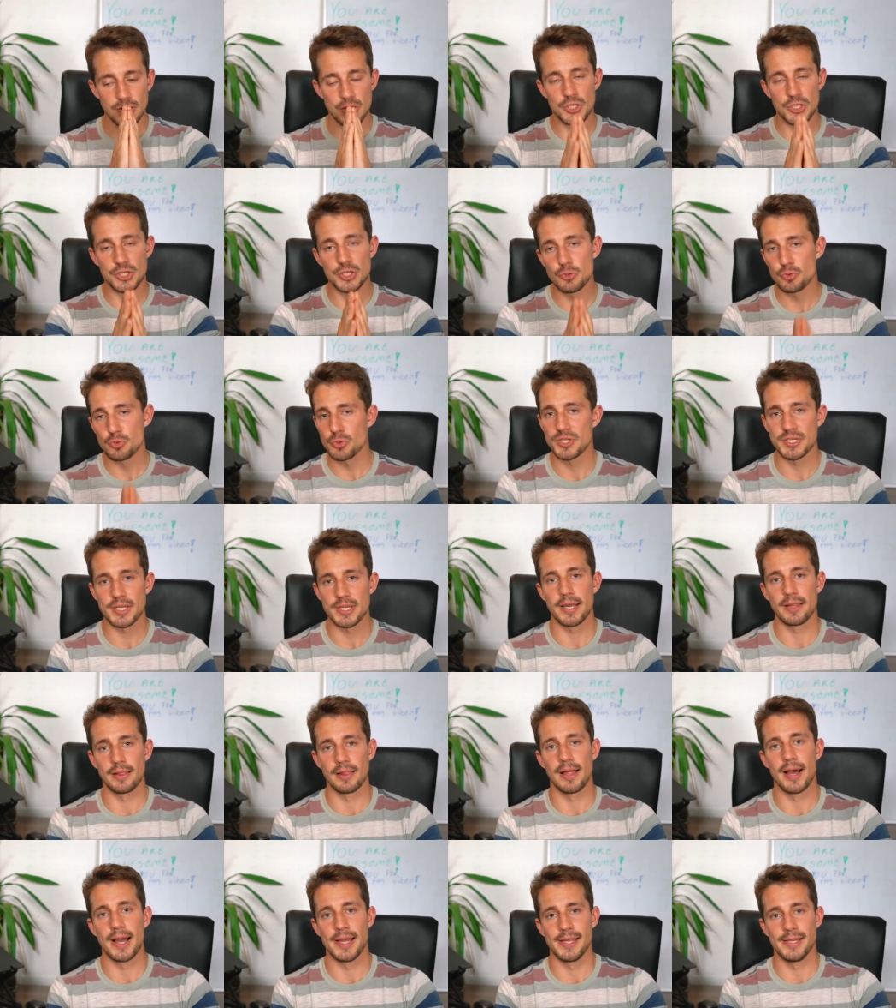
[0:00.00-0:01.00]
the
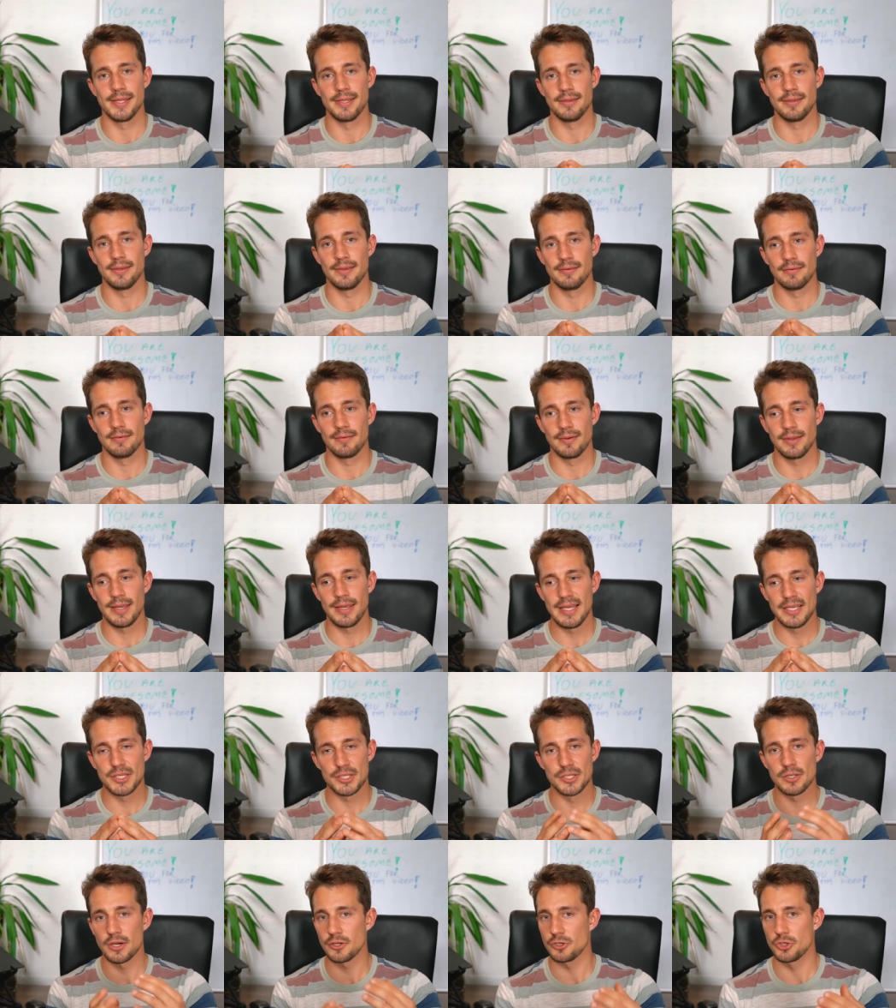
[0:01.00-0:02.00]
suicide line
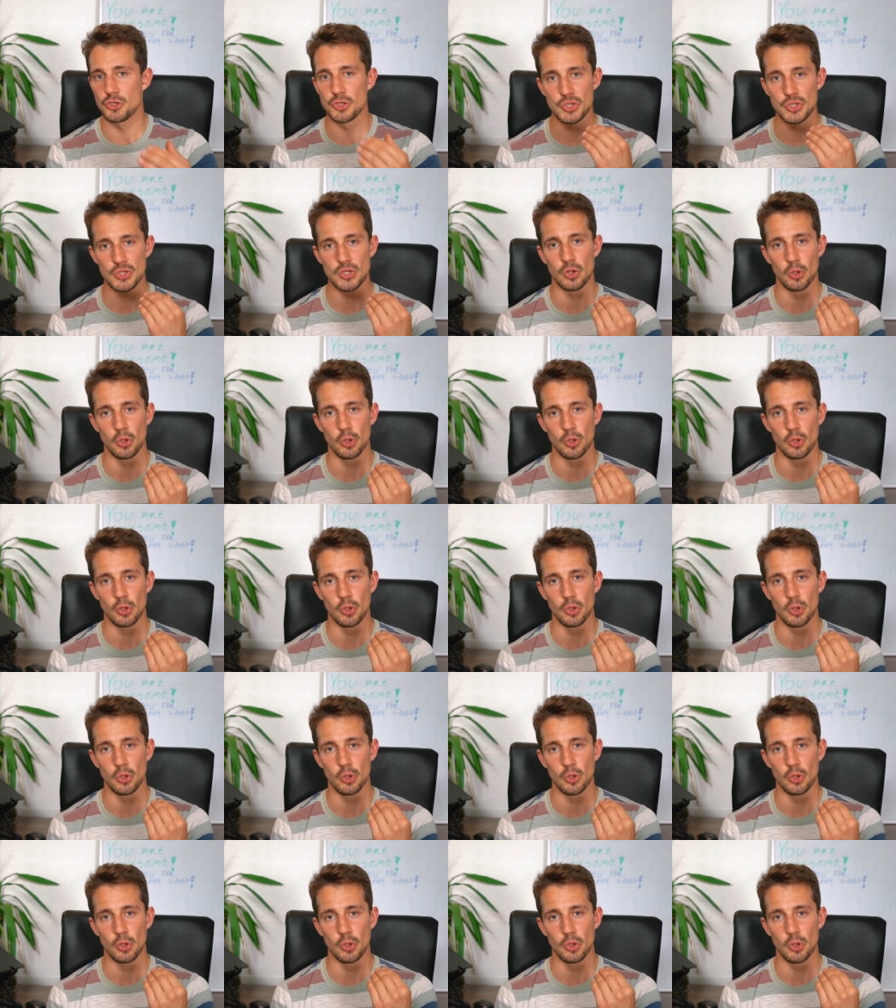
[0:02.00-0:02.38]
is not just